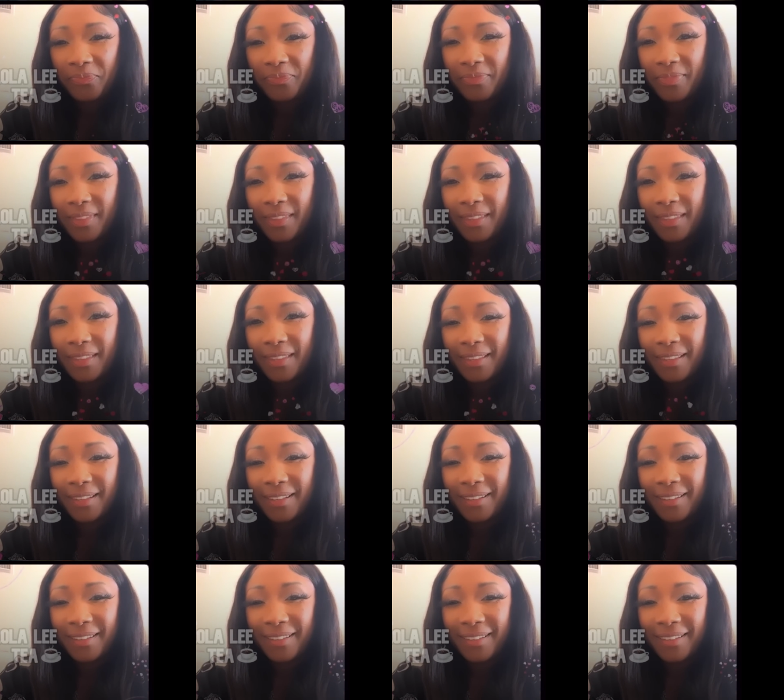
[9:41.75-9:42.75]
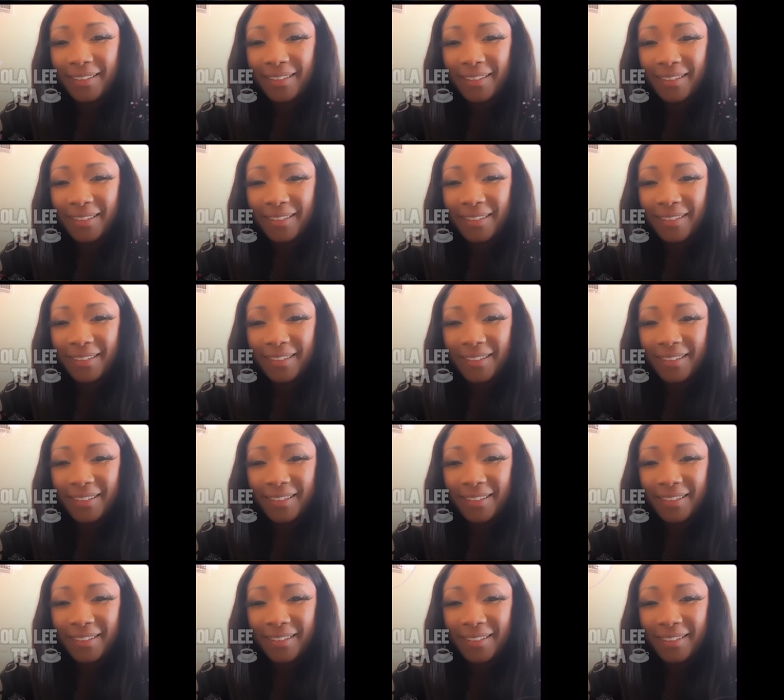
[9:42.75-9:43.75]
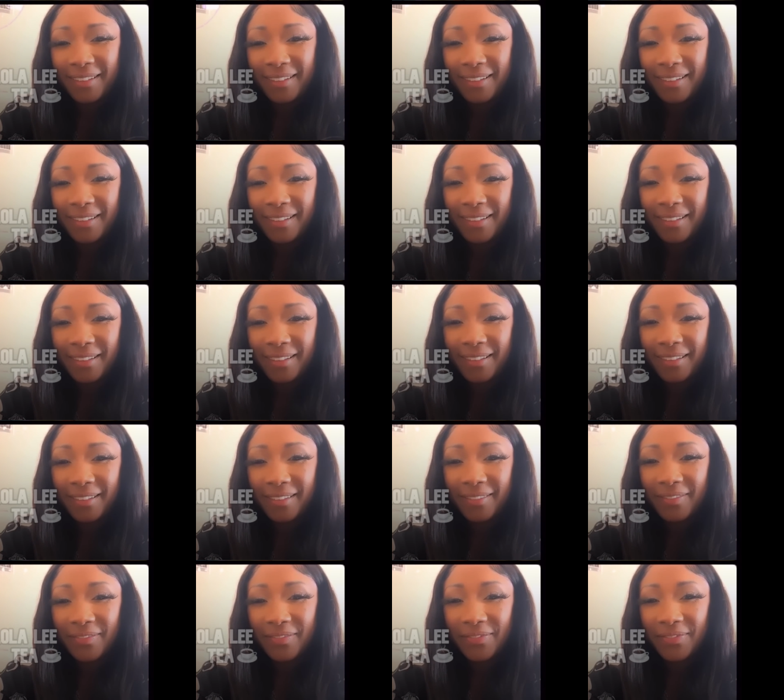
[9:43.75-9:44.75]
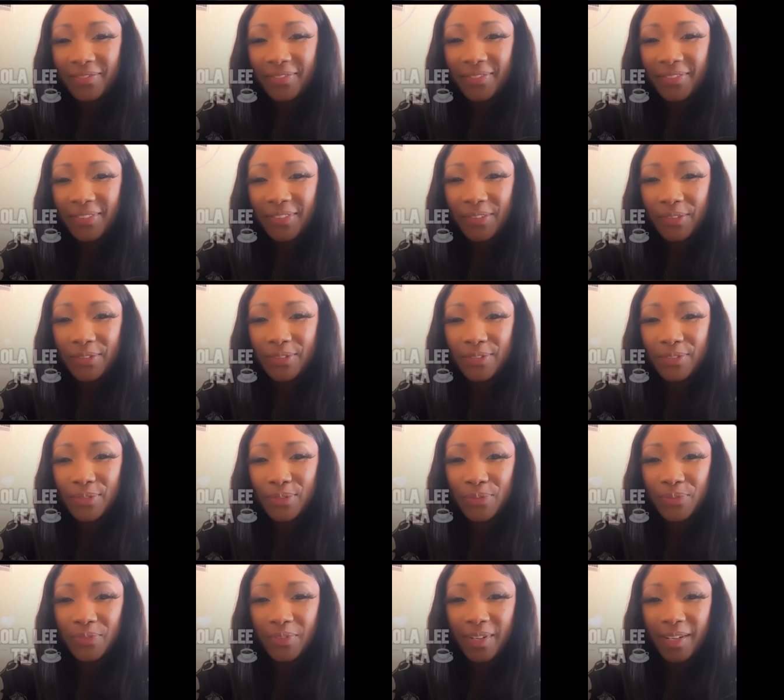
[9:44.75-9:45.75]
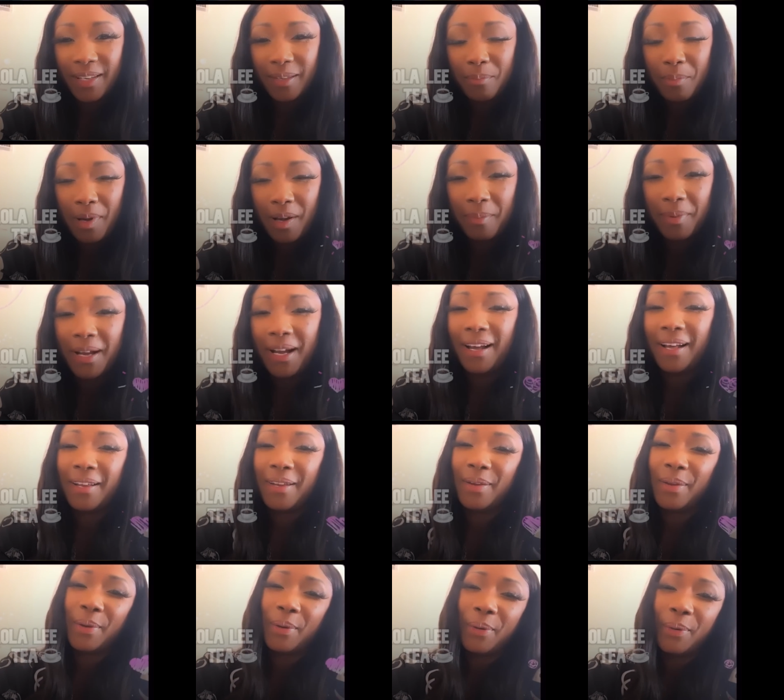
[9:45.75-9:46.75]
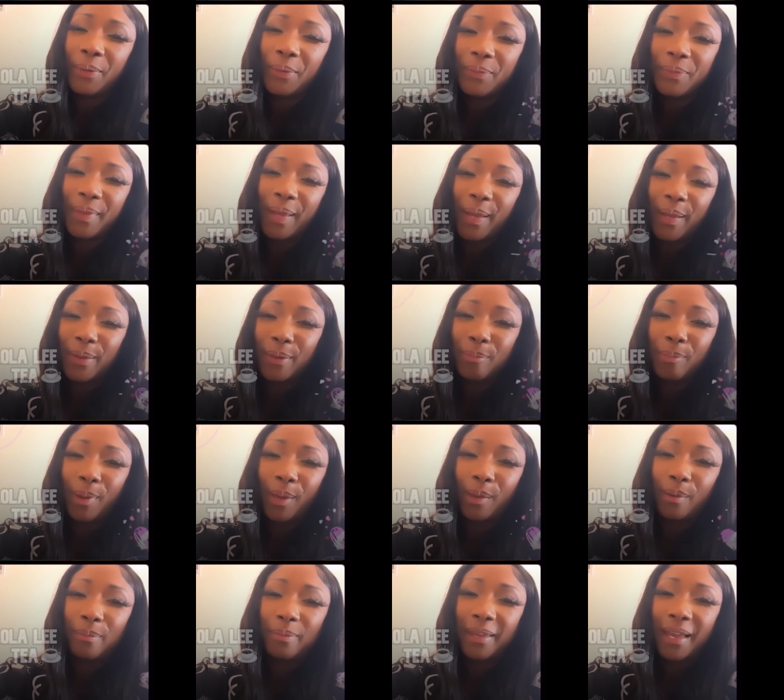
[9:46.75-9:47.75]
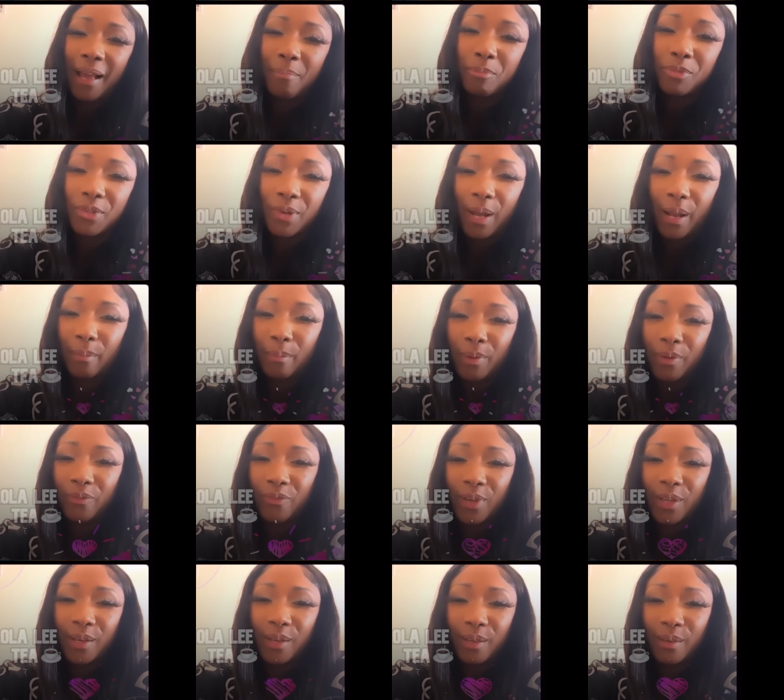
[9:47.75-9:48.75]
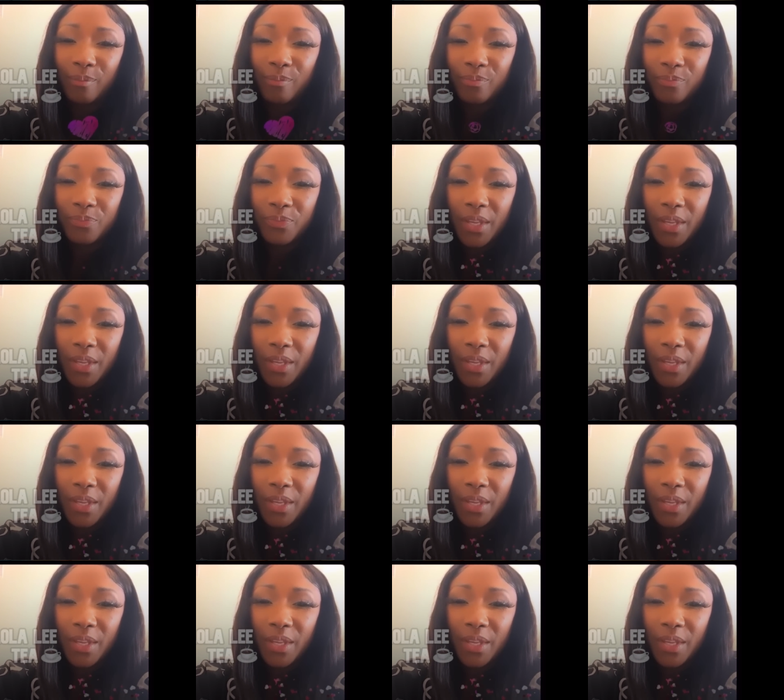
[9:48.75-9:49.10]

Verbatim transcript: It's her stepdaughter that's pregnant. You're too funny, Mama. I know. Thank you, baby. I'm trying to be funny.